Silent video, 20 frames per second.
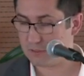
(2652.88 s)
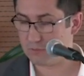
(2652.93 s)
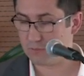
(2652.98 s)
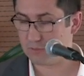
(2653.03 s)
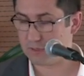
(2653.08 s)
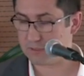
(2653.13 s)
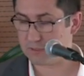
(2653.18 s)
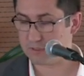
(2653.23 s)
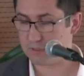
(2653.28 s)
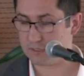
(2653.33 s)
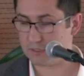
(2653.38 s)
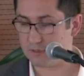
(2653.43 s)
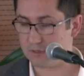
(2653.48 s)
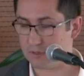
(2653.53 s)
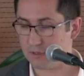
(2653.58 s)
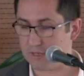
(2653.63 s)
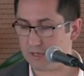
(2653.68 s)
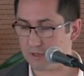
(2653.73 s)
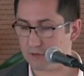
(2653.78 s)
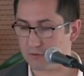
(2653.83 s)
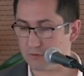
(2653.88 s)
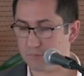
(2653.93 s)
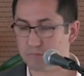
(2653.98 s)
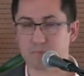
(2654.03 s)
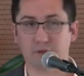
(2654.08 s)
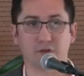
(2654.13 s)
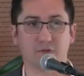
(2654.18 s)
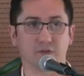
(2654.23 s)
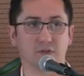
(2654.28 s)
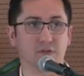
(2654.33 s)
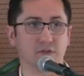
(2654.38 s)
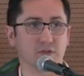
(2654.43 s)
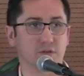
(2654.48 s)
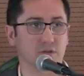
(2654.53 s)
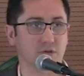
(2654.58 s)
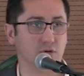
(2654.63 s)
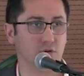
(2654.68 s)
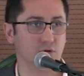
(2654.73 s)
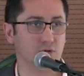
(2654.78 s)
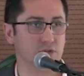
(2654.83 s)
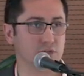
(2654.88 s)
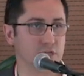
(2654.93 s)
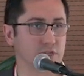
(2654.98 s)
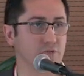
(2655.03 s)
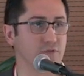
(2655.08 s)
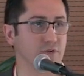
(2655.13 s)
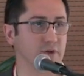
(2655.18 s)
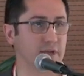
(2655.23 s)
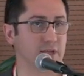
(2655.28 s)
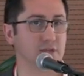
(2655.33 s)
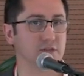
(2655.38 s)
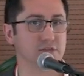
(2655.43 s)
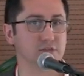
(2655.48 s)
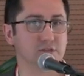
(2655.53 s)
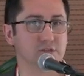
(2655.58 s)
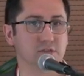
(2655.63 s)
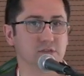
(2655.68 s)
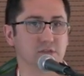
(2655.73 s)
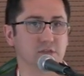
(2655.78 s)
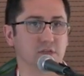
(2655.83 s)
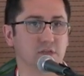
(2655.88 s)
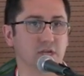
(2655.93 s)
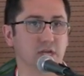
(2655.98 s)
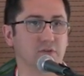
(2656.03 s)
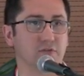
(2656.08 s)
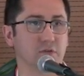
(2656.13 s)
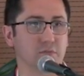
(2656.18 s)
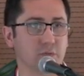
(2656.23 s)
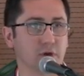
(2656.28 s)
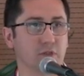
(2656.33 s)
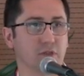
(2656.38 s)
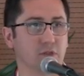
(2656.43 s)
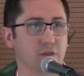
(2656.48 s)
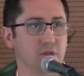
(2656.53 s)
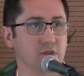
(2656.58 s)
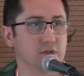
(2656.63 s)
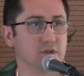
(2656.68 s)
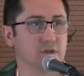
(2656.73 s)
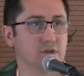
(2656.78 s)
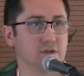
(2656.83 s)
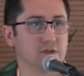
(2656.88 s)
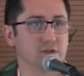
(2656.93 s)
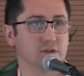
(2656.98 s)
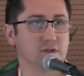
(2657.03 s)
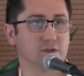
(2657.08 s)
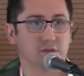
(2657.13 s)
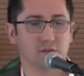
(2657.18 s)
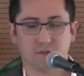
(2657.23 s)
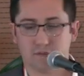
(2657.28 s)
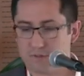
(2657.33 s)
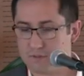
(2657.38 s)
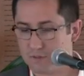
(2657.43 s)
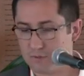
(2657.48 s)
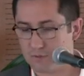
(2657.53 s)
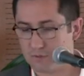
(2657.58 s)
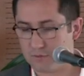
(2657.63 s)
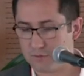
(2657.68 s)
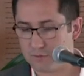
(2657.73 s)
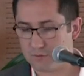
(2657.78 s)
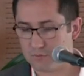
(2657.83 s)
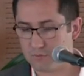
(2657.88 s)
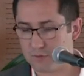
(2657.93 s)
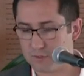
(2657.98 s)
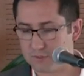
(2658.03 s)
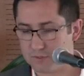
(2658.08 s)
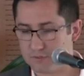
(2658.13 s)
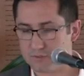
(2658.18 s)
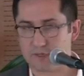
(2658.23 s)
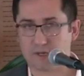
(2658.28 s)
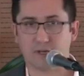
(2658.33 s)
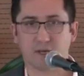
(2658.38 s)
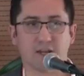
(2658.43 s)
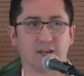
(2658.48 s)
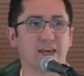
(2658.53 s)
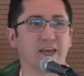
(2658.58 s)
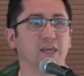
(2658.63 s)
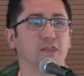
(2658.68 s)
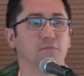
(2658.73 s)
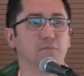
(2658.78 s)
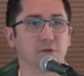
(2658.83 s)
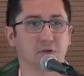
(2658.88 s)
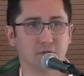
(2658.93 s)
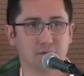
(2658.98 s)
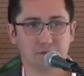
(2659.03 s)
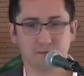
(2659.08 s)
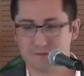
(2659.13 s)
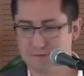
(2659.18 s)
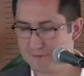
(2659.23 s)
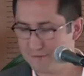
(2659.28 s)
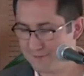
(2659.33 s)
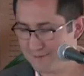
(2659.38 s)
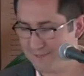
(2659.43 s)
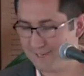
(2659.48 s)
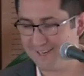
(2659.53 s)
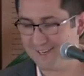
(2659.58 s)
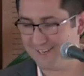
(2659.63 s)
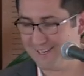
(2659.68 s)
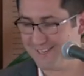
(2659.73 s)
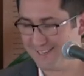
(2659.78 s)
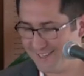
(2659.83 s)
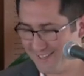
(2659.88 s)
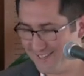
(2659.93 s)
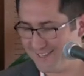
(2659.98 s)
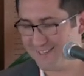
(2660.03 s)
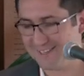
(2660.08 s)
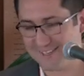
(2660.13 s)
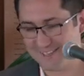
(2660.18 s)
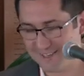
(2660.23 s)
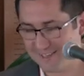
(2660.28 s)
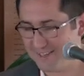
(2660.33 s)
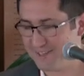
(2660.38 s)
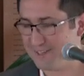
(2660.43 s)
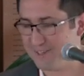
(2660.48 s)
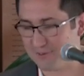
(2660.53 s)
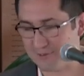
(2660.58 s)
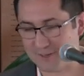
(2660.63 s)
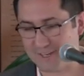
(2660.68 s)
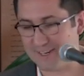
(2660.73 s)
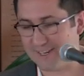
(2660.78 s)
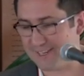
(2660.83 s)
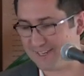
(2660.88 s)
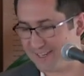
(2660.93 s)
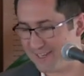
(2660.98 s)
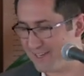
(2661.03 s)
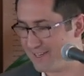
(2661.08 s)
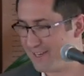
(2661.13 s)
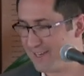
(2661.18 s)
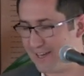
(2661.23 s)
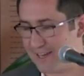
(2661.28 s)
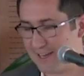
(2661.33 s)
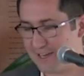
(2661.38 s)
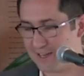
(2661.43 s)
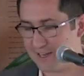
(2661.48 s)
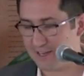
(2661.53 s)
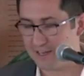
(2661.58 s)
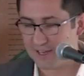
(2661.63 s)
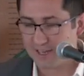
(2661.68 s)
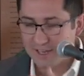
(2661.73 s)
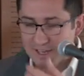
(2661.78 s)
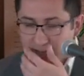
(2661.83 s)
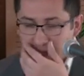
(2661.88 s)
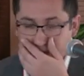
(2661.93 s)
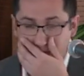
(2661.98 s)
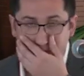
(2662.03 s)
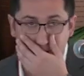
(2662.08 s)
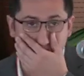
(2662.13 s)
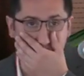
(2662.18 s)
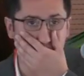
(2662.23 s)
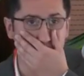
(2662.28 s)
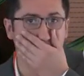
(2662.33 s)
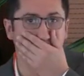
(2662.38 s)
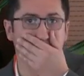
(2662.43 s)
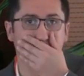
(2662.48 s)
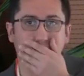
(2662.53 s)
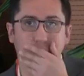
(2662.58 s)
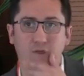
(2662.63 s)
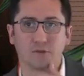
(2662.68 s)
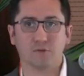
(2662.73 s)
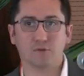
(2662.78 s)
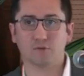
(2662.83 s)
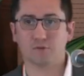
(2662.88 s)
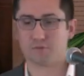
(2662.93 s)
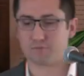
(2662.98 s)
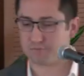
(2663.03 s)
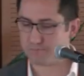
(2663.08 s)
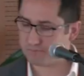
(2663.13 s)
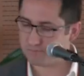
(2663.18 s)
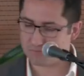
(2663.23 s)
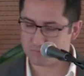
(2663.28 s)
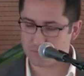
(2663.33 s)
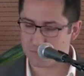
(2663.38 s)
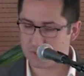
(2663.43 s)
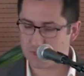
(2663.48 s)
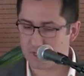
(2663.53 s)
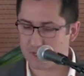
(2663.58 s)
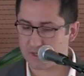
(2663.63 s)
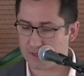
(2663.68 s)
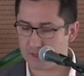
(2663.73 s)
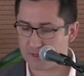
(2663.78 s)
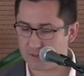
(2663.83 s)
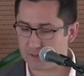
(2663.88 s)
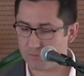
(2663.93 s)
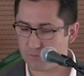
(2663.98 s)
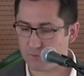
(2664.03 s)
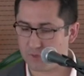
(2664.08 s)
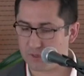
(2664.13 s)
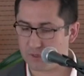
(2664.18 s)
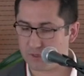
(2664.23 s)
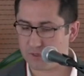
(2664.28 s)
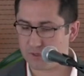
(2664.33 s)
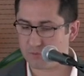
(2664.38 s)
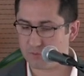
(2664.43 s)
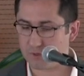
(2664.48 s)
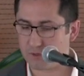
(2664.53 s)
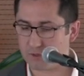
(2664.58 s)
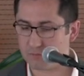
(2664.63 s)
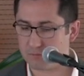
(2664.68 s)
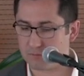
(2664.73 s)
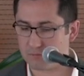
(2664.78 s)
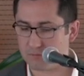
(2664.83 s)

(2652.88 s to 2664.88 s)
was like comparing all that files every month. It was a nightmare, really. And we got